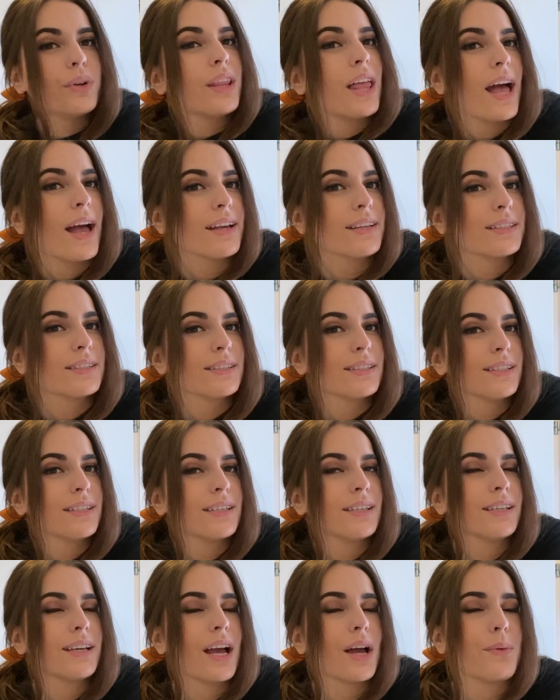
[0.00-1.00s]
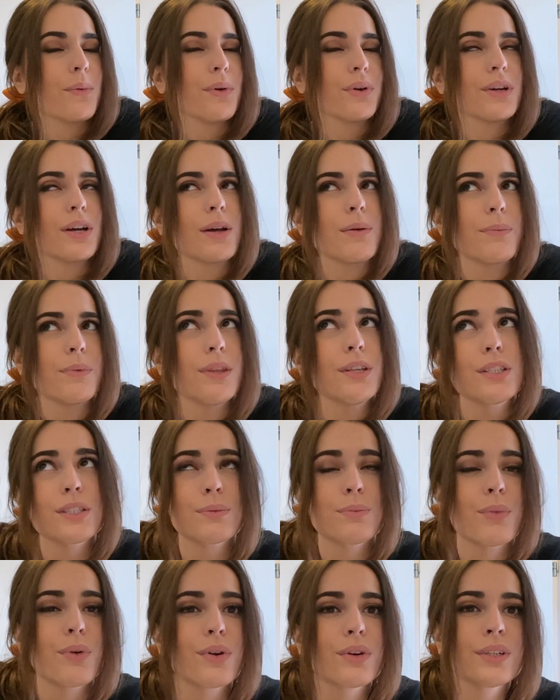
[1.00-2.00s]
relaxing. I woke up
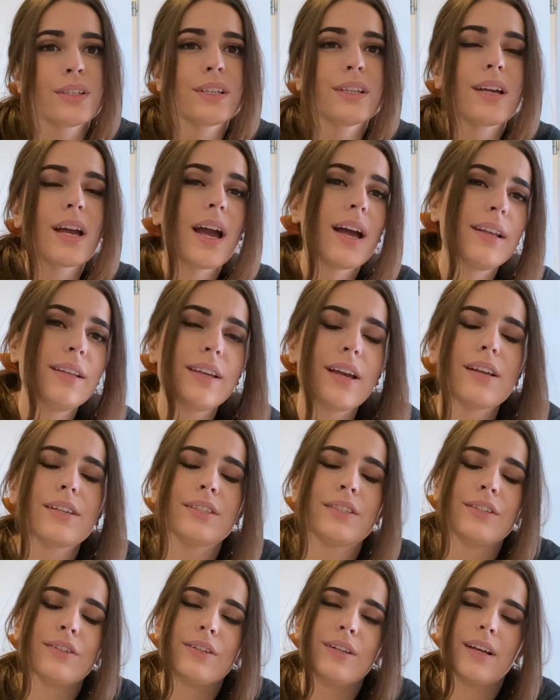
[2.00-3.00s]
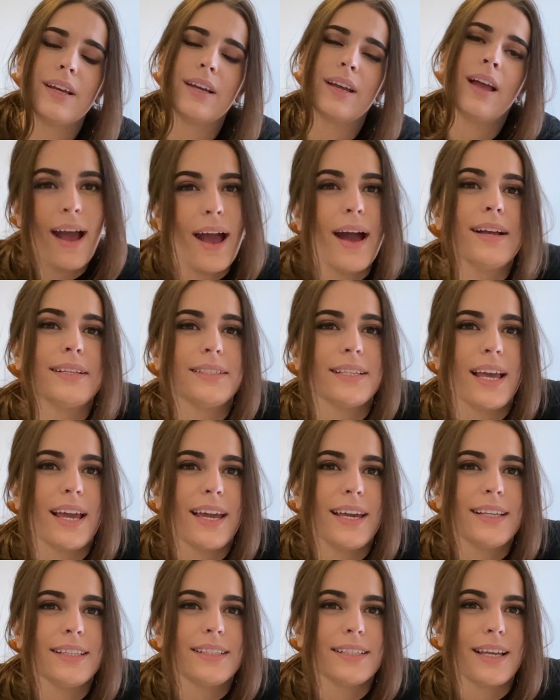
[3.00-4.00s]
this morning and yesterday at
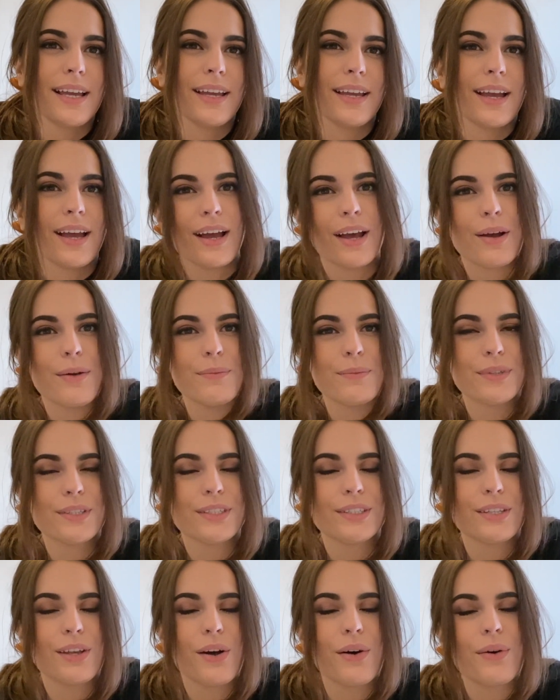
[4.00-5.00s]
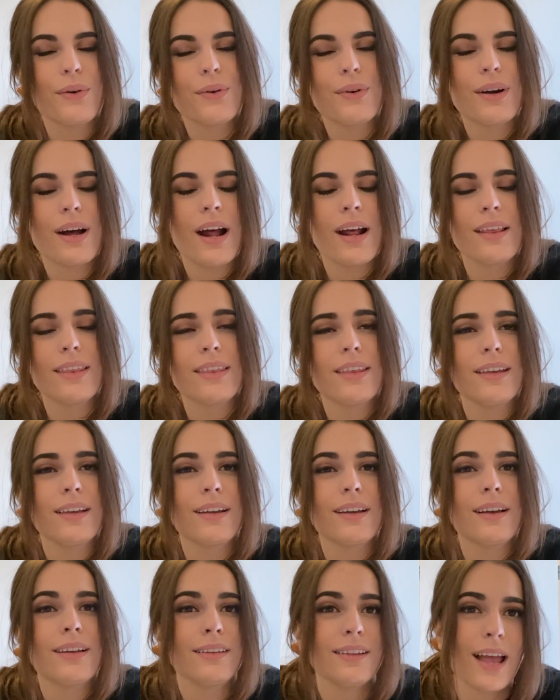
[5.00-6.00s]
8 a.m. So I
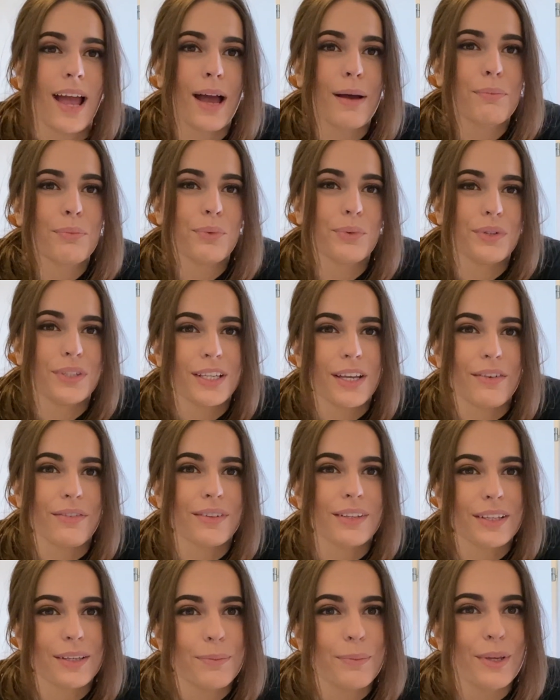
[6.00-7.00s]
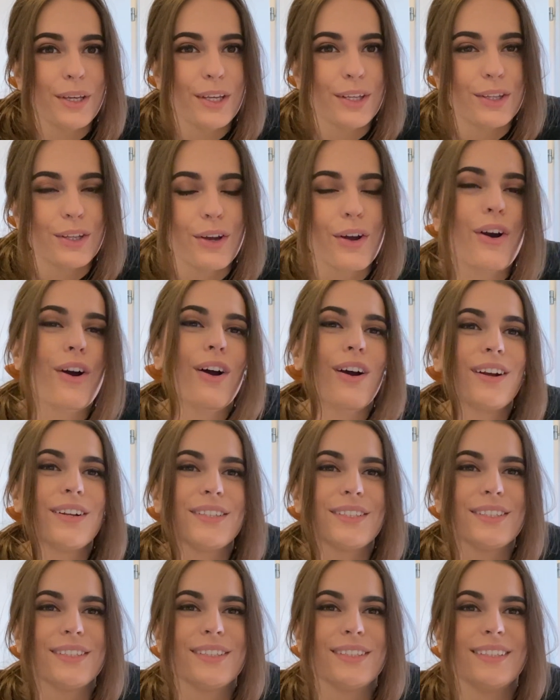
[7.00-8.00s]
think a nap will definitely be in the
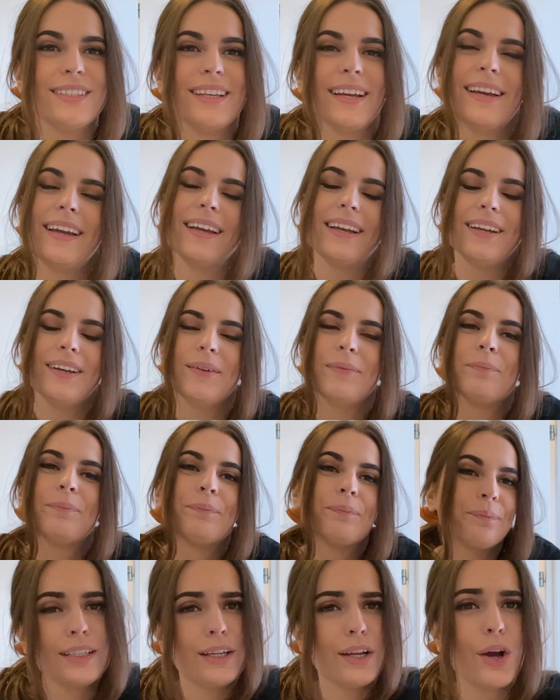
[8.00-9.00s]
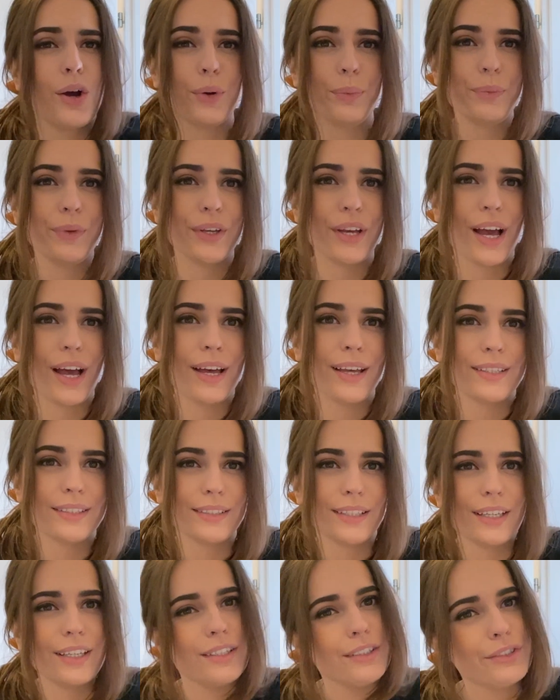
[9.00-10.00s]
cards today. Hope you
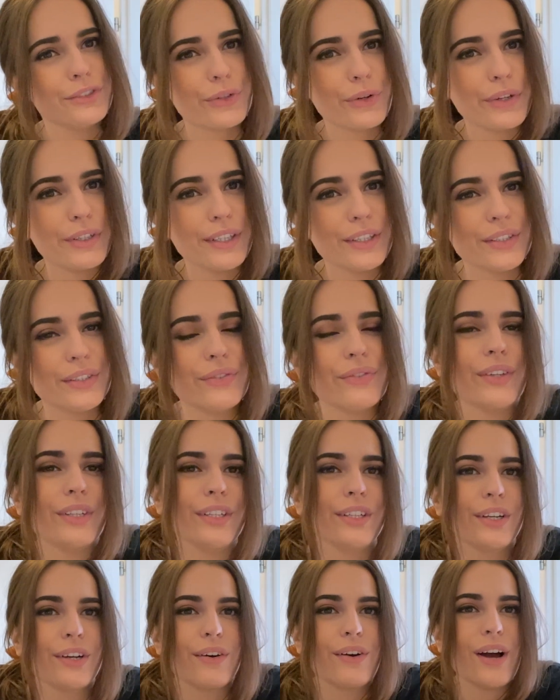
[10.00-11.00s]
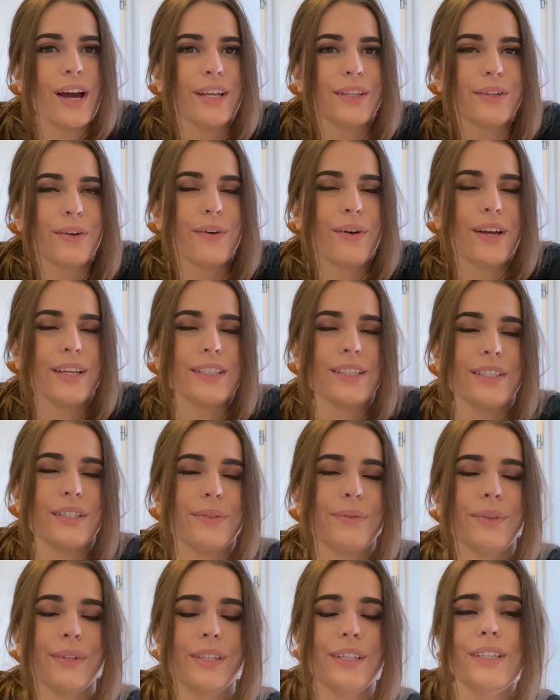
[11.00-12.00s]
guys enjoyed this video. I know I
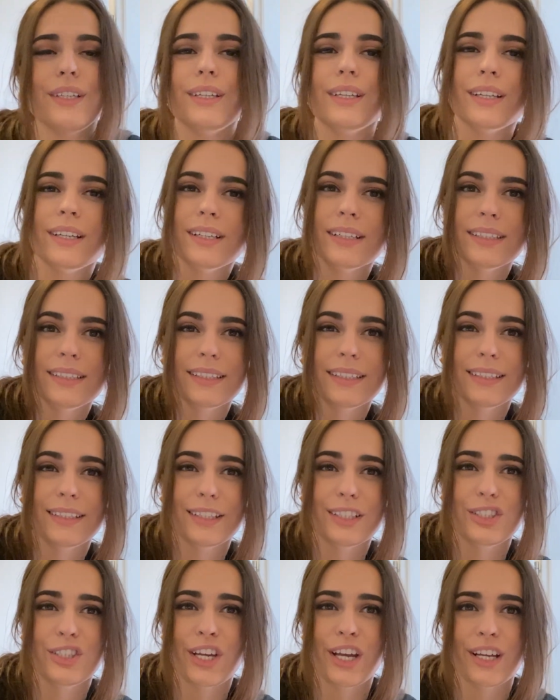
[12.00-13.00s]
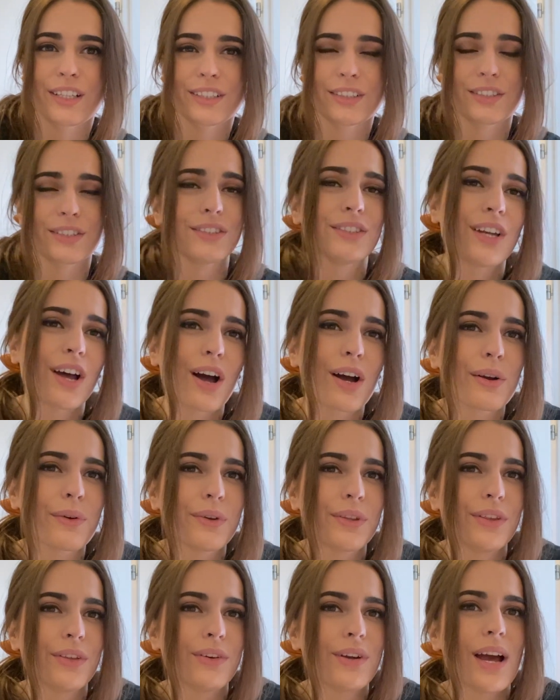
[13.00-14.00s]
didn't really get the chance to talk
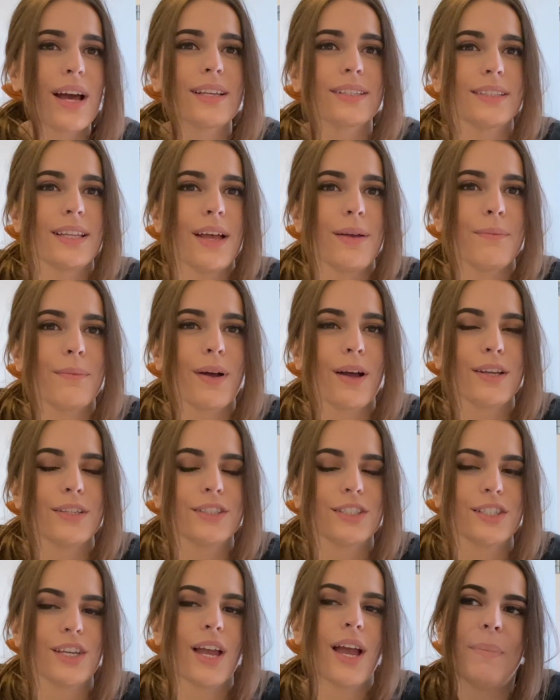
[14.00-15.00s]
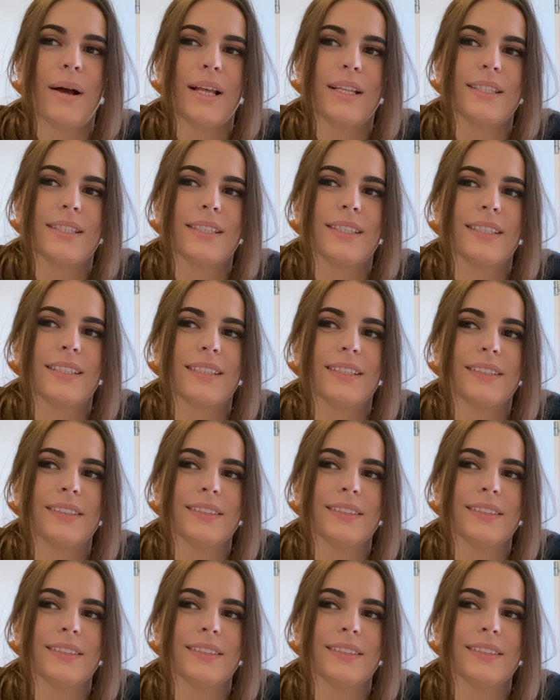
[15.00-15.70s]
with you guys that much but